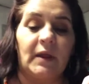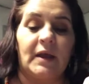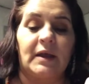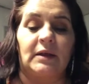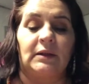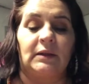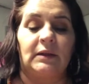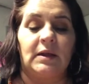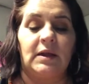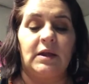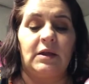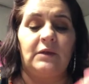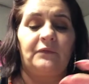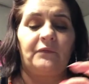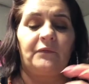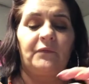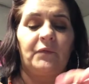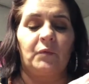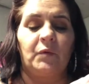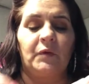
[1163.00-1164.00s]
like a leaf
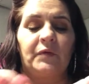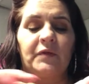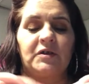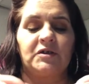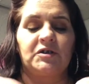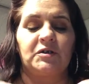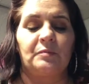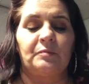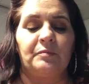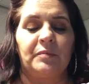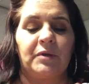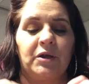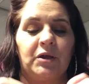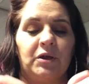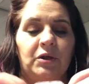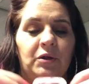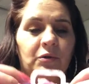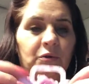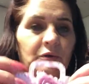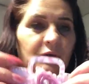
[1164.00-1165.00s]
with this
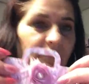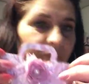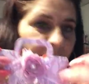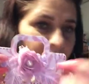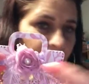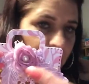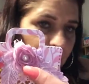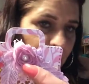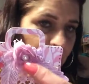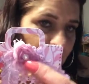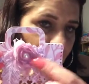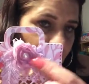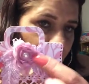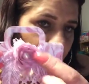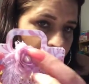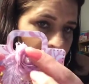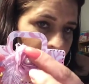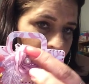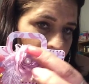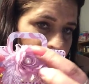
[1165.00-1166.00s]
beautiful
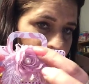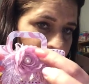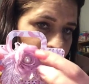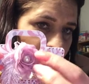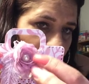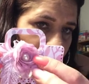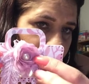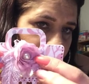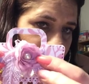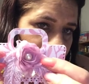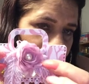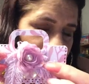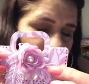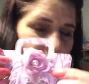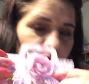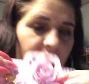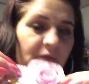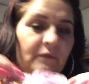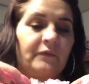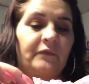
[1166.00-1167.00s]
fabric
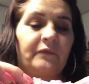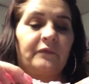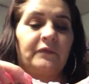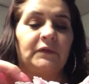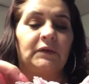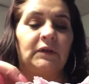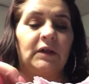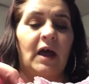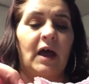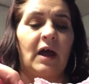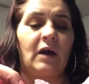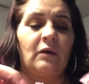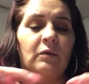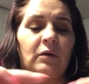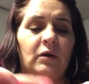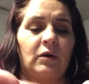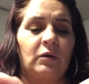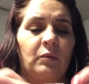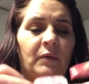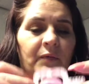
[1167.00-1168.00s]

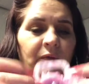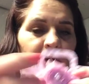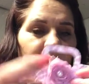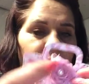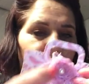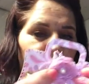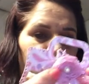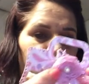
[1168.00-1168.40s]
flower with the